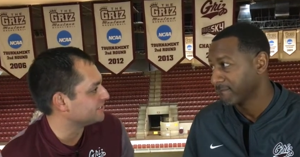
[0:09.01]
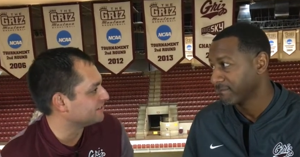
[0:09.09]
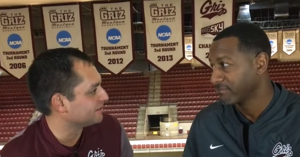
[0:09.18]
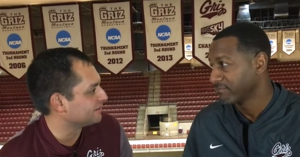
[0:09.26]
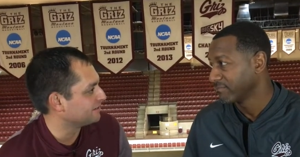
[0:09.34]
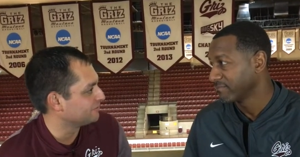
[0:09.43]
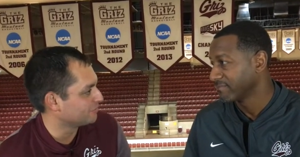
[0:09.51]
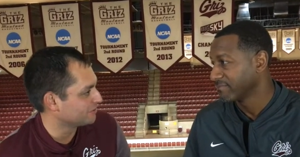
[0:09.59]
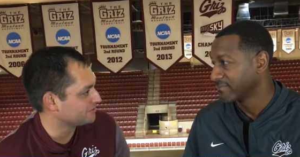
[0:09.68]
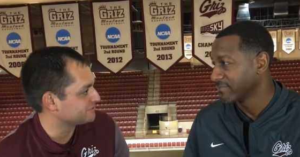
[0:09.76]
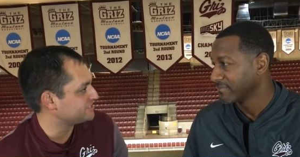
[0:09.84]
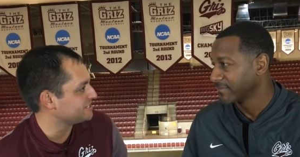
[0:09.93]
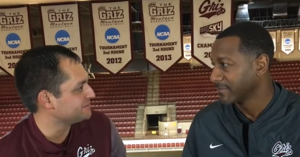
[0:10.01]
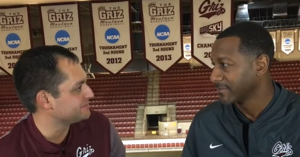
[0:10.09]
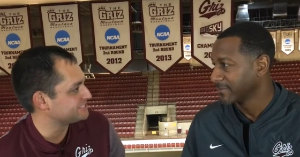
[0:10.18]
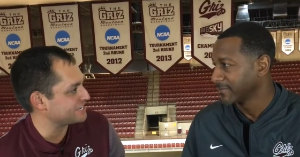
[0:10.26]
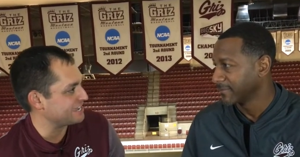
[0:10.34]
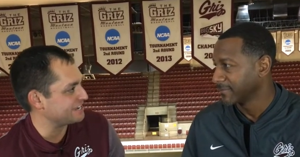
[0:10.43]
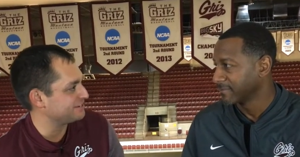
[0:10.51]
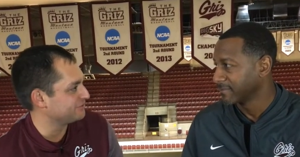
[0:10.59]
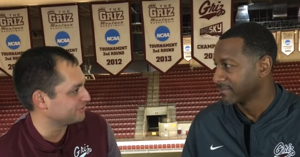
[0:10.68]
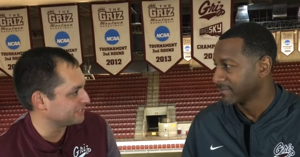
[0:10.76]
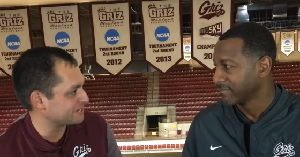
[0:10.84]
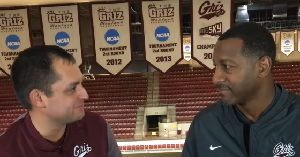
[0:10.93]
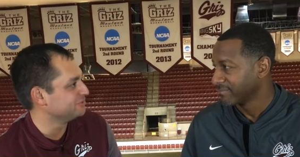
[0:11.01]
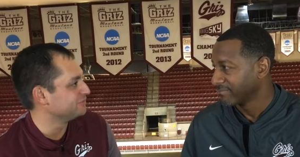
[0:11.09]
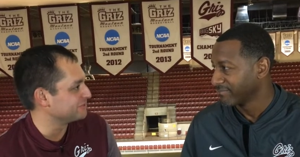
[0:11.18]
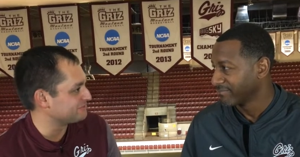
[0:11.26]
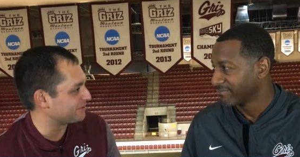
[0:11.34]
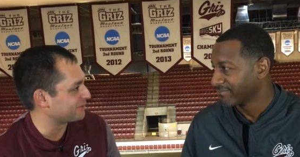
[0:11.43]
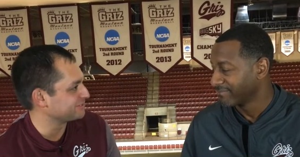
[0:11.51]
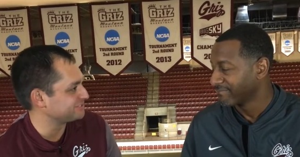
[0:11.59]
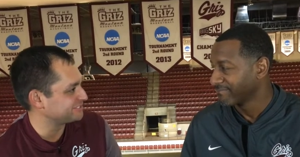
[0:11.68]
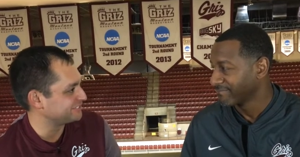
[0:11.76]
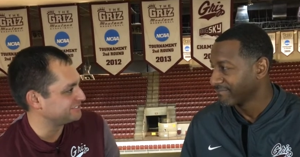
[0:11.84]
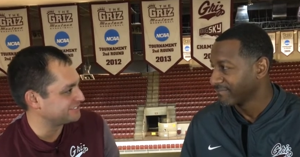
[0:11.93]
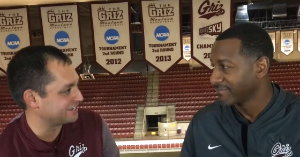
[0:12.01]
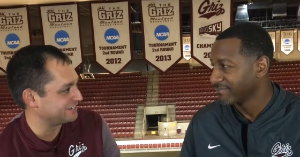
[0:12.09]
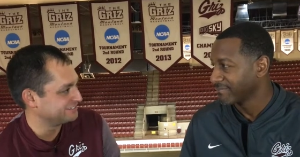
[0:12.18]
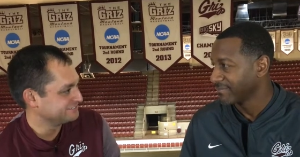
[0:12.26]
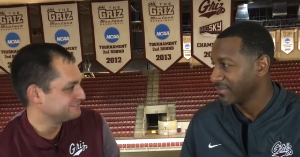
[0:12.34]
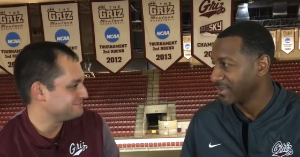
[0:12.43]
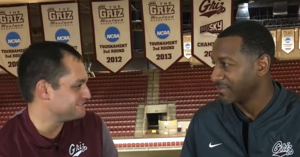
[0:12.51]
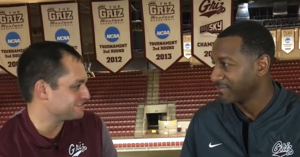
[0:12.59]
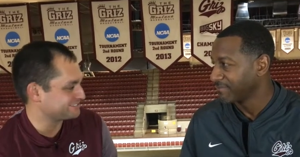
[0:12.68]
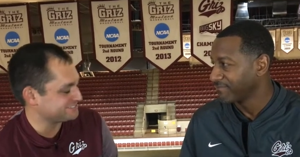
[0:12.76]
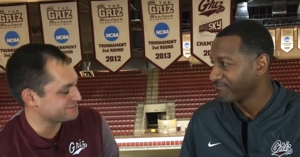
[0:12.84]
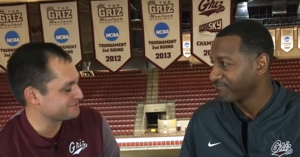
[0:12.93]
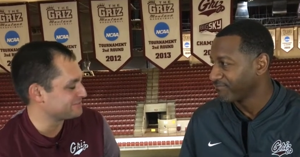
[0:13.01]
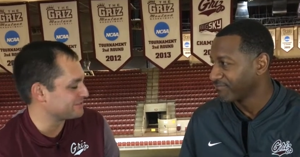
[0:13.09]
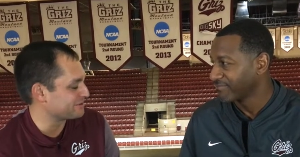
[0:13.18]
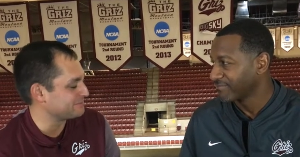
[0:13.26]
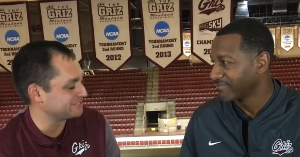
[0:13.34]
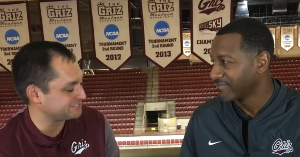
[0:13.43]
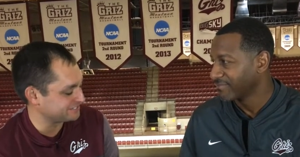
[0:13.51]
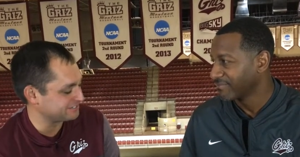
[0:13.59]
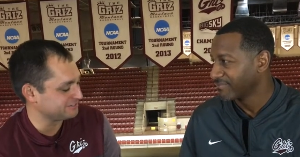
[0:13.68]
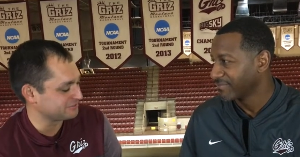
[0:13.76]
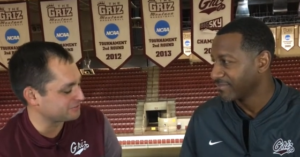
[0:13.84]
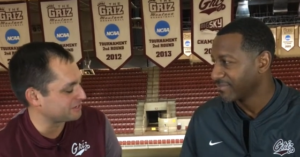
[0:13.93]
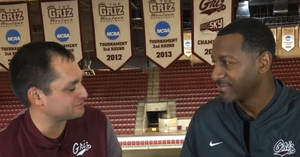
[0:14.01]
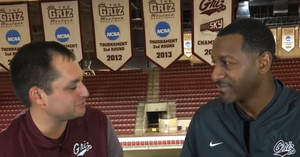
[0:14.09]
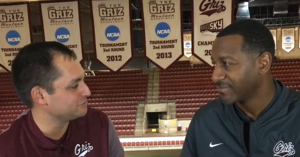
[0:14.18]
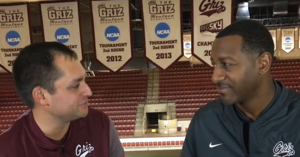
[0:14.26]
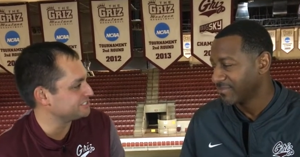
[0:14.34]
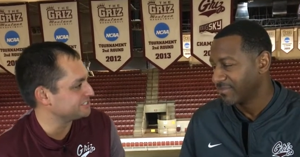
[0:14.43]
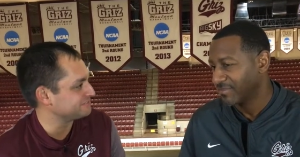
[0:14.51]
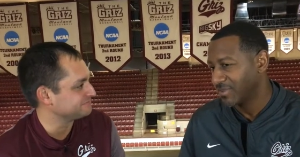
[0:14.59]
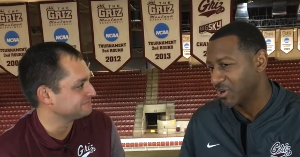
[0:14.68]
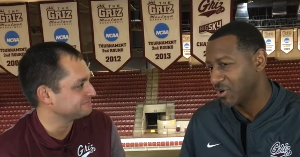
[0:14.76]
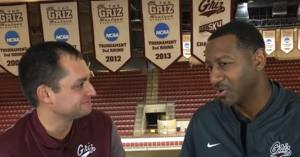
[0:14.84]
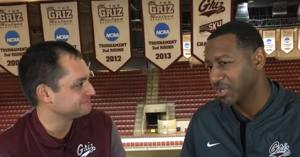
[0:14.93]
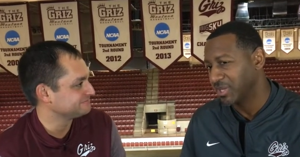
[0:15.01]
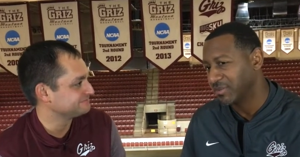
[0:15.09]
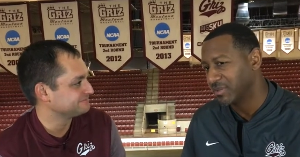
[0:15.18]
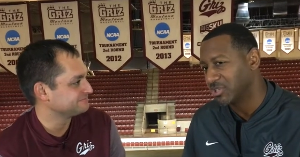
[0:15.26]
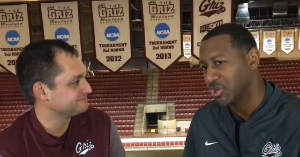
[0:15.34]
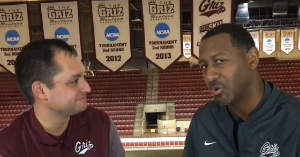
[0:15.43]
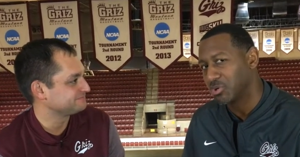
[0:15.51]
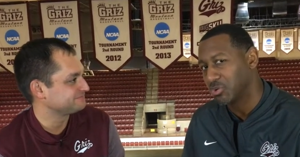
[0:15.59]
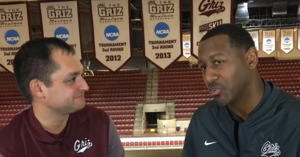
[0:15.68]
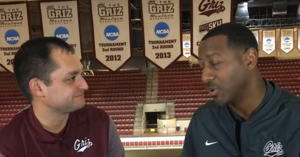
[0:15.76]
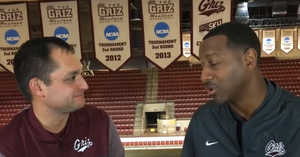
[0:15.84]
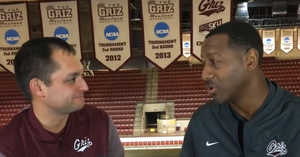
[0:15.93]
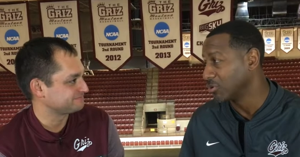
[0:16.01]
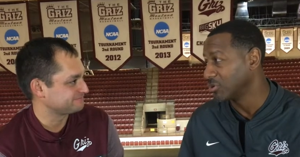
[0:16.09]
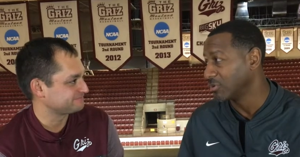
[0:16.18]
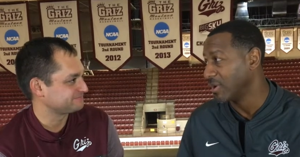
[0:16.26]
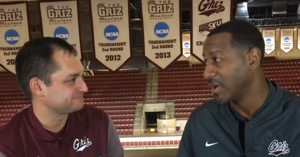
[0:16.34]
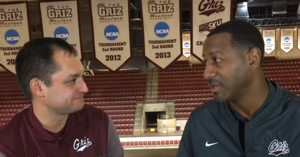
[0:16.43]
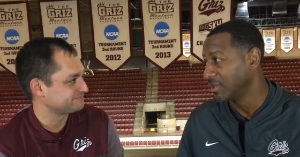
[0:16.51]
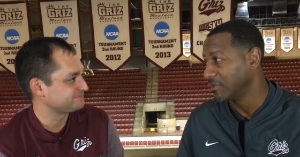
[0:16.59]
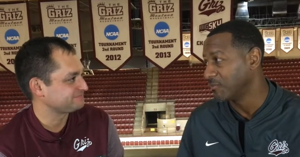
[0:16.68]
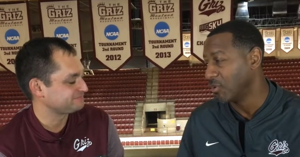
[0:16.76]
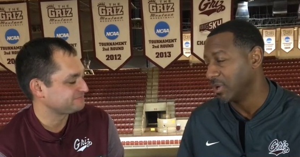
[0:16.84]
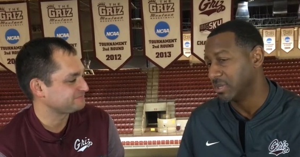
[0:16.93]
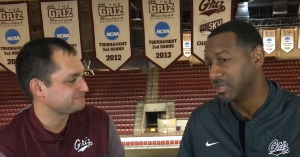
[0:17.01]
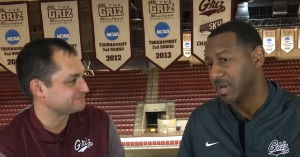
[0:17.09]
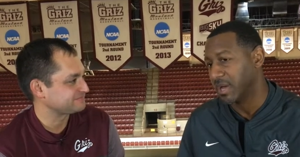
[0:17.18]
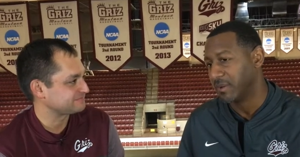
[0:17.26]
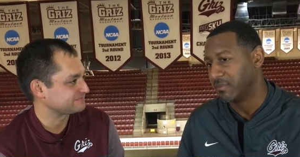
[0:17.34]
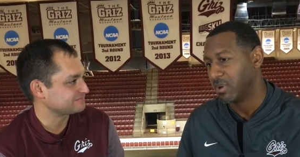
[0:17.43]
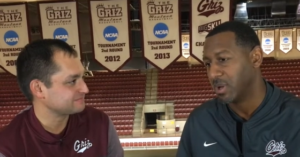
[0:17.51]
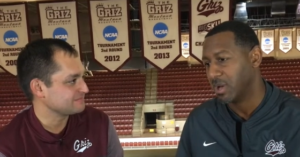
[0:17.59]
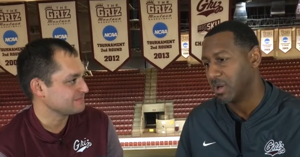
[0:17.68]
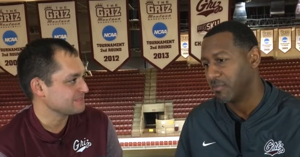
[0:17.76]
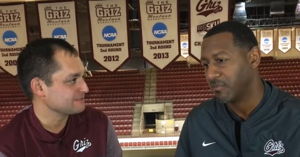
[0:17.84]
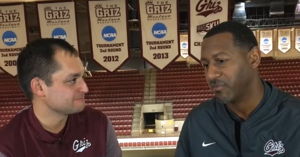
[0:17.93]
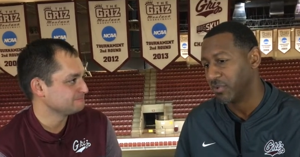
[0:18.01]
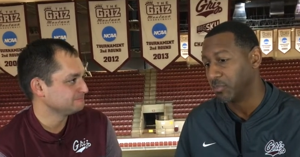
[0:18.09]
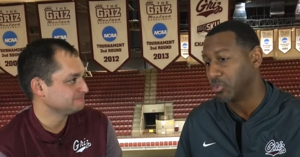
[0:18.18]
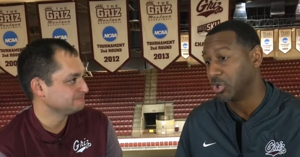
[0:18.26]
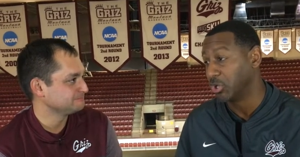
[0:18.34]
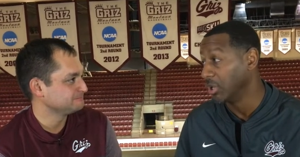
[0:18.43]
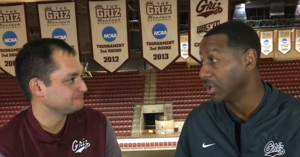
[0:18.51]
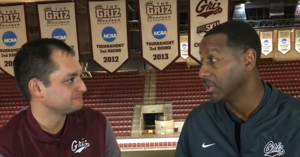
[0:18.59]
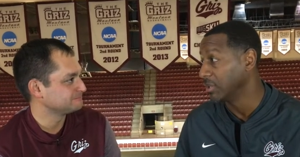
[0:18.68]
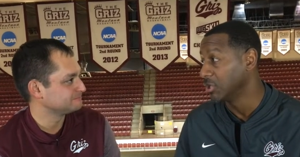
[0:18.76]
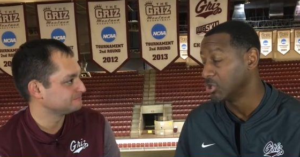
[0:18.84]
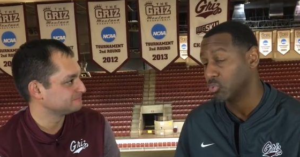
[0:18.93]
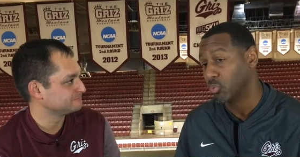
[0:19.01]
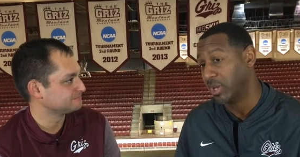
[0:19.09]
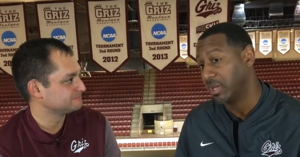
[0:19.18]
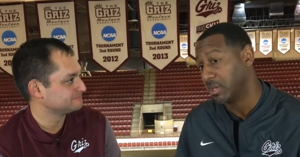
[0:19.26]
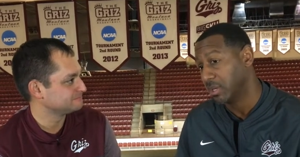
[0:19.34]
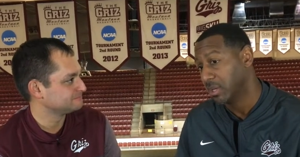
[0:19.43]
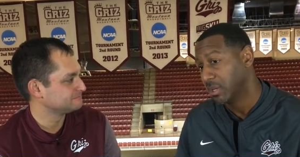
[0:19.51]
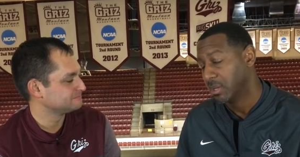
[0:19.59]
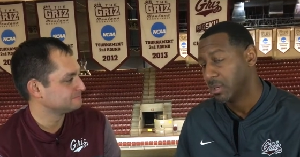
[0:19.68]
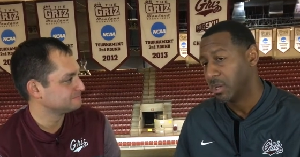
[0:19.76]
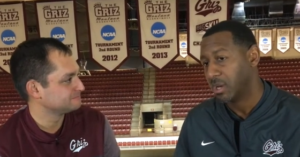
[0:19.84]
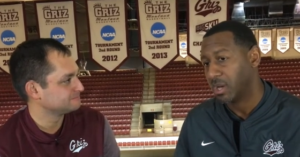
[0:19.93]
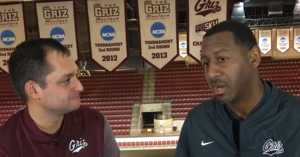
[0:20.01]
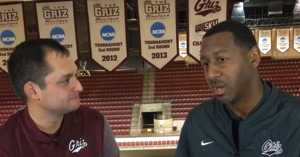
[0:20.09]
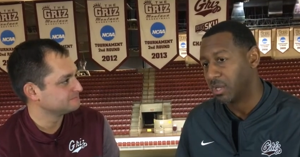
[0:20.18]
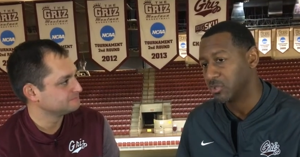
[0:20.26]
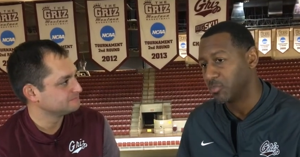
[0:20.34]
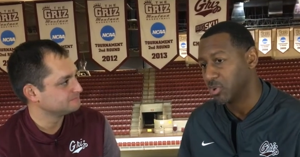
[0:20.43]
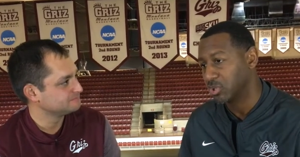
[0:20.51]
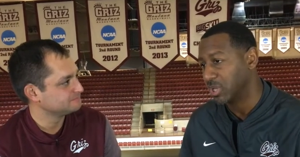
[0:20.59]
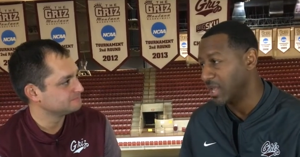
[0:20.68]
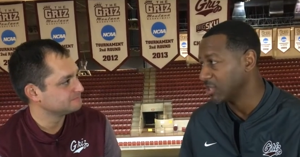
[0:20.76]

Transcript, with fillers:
Speaker 1: in uh, on where your team is at? I know a lot of moving parts and uh, nicks here and there, but uh, your thoughts two weeks in?
Speaker 2: Early. It's always a roller coaster ride at this point in time. Uh, feeling pretty good this week uh, as opposed to